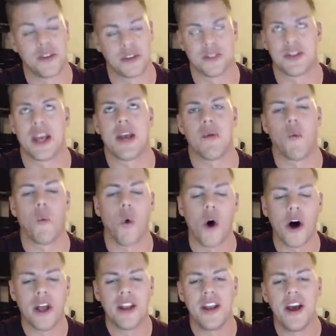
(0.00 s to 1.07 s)
a
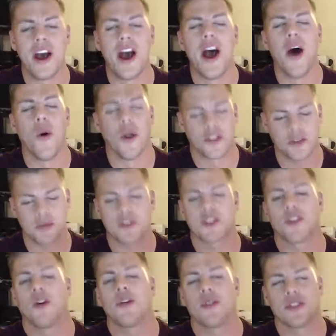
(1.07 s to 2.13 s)
one. Let's just
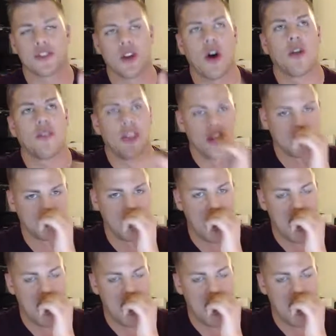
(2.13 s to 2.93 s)
call it this.